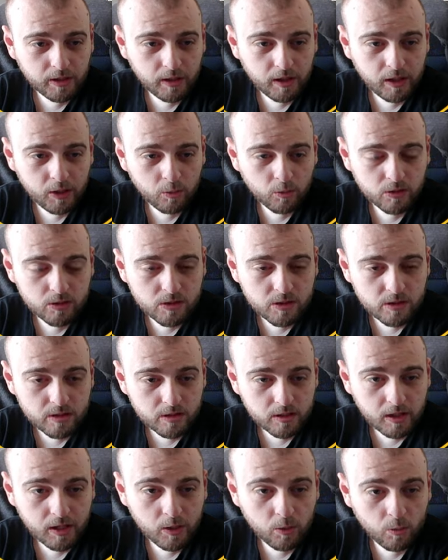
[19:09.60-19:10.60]

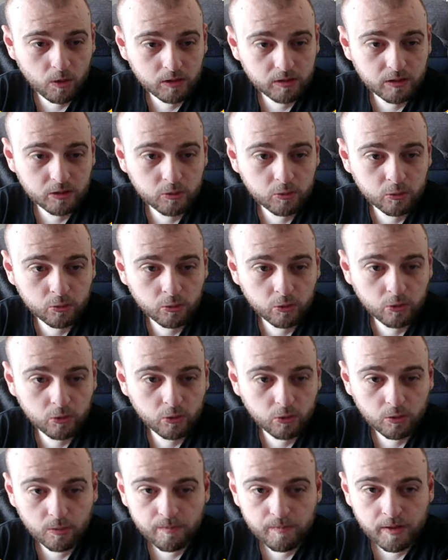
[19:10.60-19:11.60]
I wanted
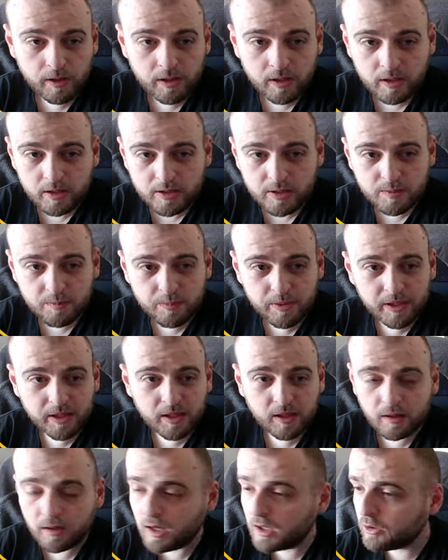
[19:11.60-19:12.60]
to speak.
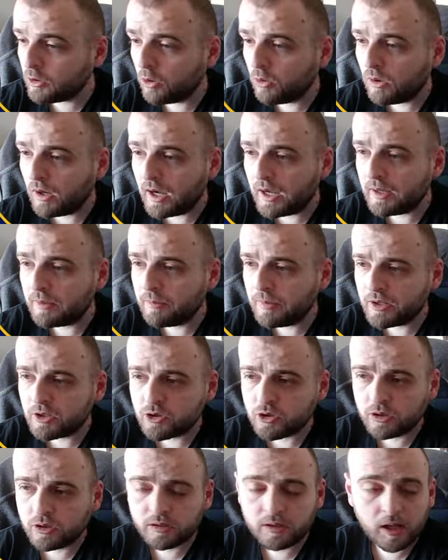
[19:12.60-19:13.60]
No, I
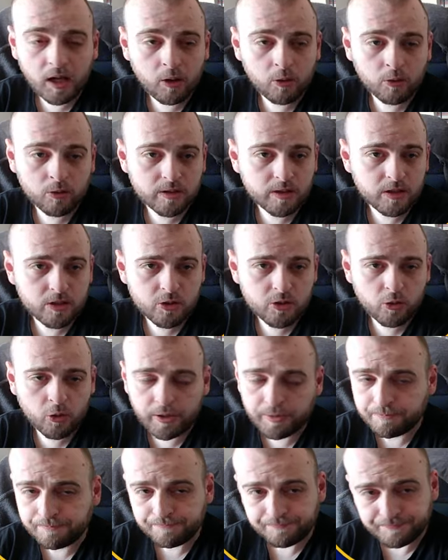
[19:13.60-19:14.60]
mentioned Aursnes,
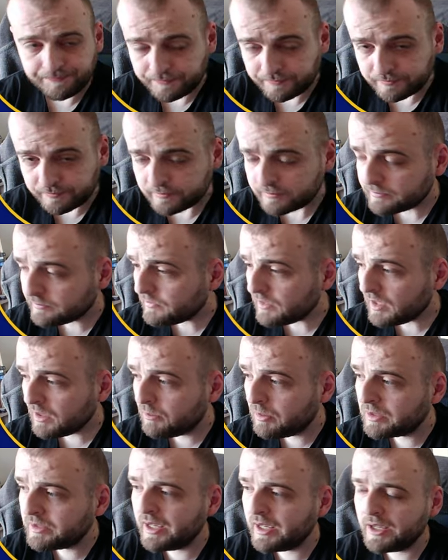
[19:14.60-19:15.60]
sorry.
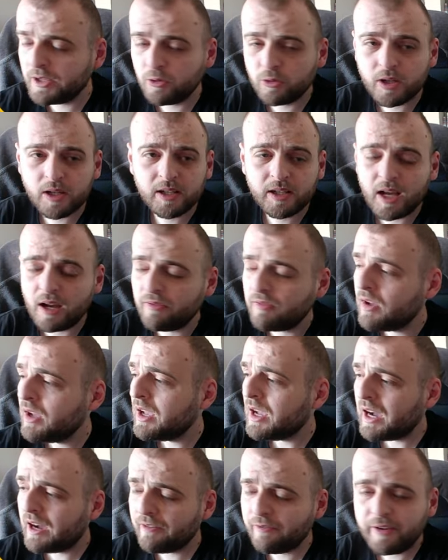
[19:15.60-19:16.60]
But yeah, you can have
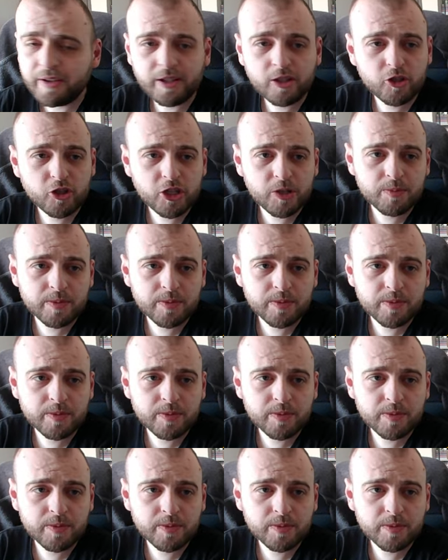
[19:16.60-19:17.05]
a very cheap